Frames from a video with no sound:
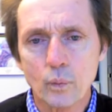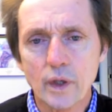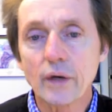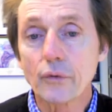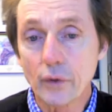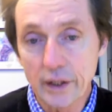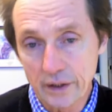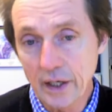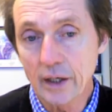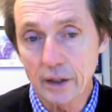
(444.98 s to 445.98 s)
can read
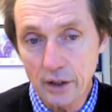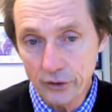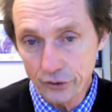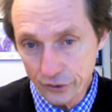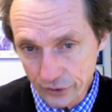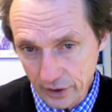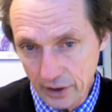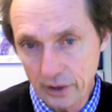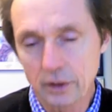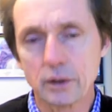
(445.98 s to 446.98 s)
that and
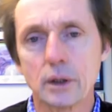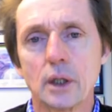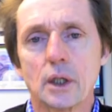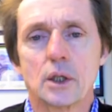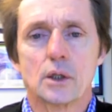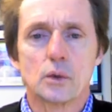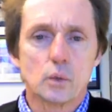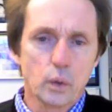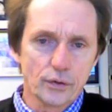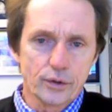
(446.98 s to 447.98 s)
understand
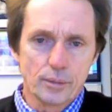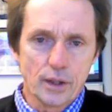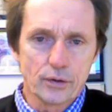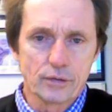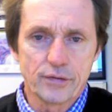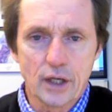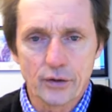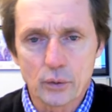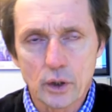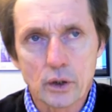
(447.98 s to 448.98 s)
what the mother and
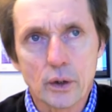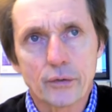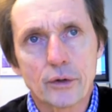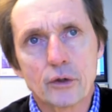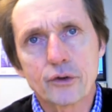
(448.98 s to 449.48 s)
father were going through.